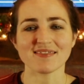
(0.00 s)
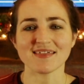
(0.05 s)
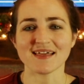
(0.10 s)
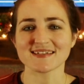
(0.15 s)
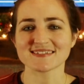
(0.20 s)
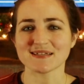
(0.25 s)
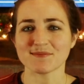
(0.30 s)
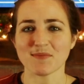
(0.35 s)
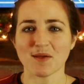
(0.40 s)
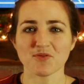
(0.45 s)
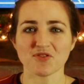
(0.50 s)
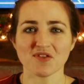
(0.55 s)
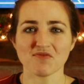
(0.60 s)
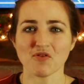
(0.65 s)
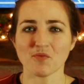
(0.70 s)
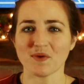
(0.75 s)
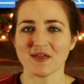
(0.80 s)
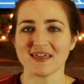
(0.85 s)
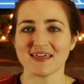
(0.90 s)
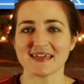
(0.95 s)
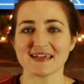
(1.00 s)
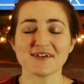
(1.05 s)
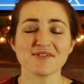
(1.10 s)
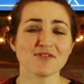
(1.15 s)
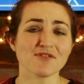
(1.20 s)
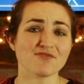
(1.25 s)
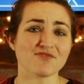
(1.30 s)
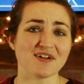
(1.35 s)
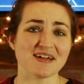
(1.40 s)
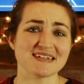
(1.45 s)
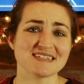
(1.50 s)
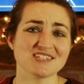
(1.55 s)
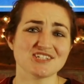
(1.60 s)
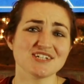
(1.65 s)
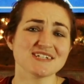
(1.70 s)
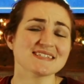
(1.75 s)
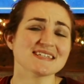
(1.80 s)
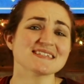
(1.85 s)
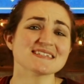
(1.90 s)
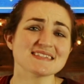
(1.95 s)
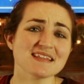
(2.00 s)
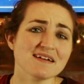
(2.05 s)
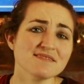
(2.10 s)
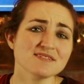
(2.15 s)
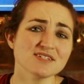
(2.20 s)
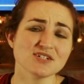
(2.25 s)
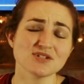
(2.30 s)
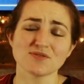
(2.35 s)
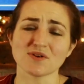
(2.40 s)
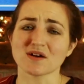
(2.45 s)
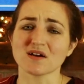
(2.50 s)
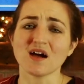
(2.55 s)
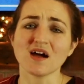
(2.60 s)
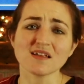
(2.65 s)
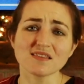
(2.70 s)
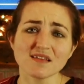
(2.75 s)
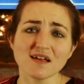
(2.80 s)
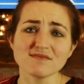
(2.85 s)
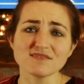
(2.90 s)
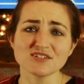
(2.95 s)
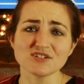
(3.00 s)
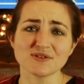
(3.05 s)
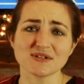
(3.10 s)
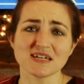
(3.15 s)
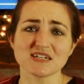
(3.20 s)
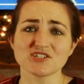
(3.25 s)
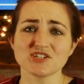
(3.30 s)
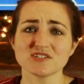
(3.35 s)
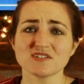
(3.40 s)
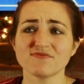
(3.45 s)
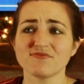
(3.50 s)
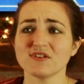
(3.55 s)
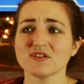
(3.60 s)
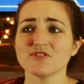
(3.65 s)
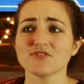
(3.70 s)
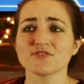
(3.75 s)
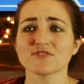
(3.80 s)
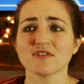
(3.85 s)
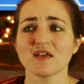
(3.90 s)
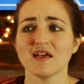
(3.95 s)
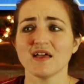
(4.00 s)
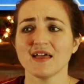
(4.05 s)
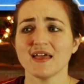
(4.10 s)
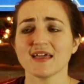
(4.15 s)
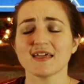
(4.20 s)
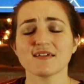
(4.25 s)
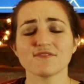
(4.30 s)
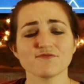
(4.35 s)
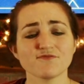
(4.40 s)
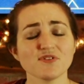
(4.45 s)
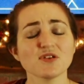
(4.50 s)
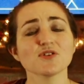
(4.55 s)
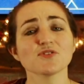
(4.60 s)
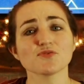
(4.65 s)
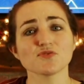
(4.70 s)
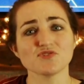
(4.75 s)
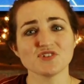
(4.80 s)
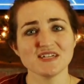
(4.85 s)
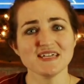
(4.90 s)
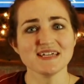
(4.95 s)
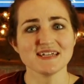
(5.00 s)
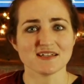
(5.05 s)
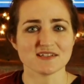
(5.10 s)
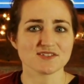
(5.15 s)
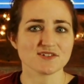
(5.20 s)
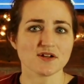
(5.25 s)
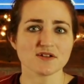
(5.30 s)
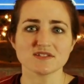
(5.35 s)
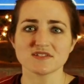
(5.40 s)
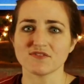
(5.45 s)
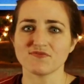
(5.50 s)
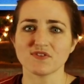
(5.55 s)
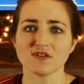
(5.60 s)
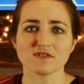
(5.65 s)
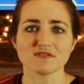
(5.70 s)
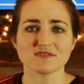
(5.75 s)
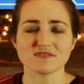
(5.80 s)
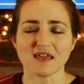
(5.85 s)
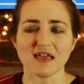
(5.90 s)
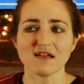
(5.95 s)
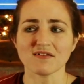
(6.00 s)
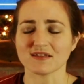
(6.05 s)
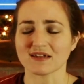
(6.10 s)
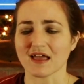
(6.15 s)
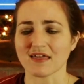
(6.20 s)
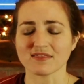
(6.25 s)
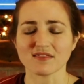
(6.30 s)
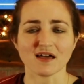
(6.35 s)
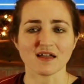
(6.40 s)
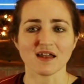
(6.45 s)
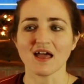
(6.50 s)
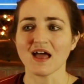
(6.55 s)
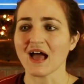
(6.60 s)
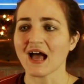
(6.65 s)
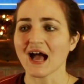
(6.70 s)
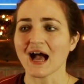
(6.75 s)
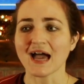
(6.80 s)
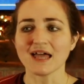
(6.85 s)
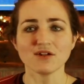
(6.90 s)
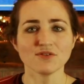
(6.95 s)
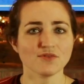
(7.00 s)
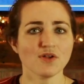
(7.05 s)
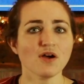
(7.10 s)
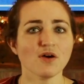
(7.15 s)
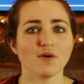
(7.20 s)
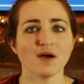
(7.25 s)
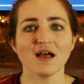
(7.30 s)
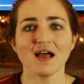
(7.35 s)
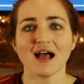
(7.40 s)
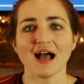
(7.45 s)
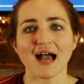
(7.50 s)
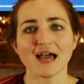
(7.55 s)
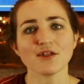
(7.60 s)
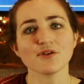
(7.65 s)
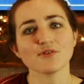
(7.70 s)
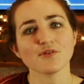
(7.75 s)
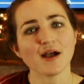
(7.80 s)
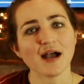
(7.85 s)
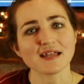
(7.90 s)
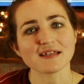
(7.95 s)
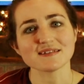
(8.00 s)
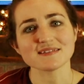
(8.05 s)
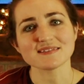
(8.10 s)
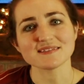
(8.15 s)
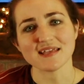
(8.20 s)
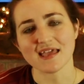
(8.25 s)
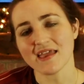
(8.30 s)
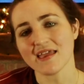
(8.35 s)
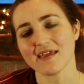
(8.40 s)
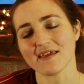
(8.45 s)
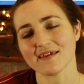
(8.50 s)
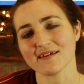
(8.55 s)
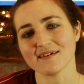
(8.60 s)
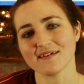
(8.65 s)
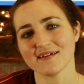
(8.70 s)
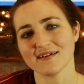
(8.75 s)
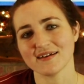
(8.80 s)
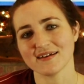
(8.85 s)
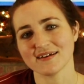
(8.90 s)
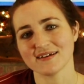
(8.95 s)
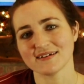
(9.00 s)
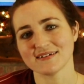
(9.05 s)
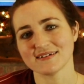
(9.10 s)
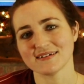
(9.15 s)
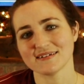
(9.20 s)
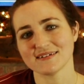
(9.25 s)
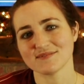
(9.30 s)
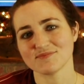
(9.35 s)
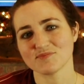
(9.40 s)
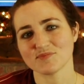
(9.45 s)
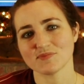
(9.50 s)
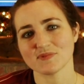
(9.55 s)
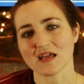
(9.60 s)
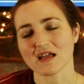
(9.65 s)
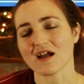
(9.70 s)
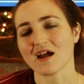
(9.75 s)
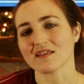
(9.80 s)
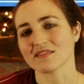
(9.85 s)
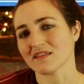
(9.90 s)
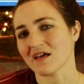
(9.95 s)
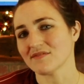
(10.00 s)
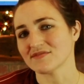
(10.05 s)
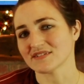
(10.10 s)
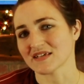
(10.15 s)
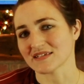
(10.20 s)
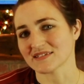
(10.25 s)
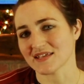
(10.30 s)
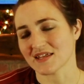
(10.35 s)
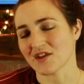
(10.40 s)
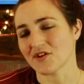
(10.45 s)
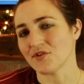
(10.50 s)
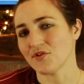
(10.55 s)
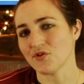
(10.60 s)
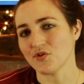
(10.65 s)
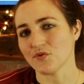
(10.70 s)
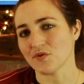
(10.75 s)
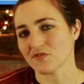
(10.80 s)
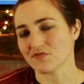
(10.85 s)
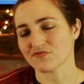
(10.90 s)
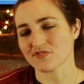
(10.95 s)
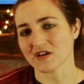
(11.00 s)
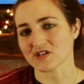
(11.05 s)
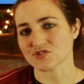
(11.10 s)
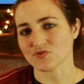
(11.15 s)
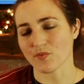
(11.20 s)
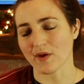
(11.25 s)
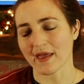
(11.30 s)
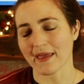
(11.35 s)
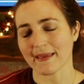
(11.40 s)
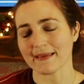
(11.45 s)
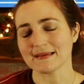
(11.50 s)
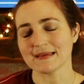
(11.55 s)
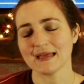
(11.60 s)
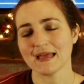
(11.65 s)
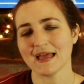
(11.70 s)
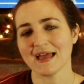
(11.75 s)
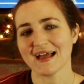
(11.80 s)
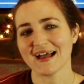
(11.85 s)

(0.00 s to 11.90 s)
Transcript: think sometimes even we hear the phrase Jesus loves you or God loves you, and it feels routine. It starts to feel stale. And I thought, I don't know how to say that God loves us in a new and fresh way.